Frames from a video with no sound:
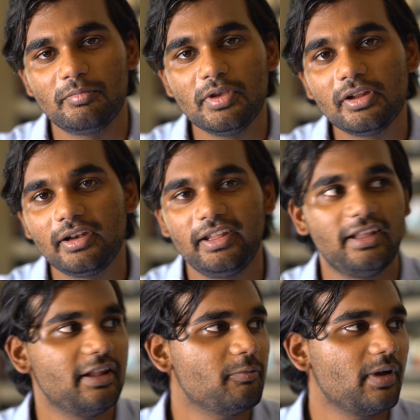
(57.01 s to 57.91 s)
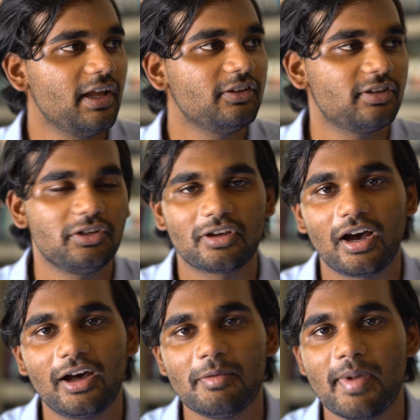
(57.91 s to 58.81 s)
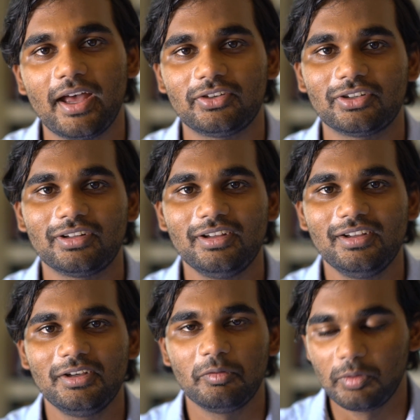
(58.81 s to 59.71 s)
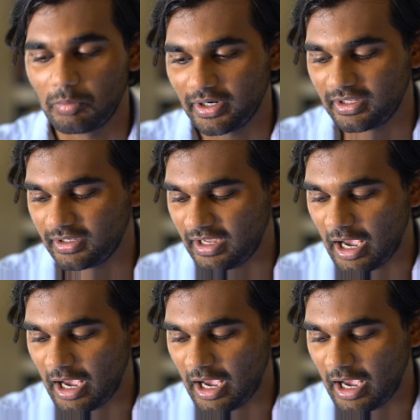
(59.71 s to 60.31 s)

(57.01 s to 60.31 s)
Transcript: community in ways that you can't have. We want to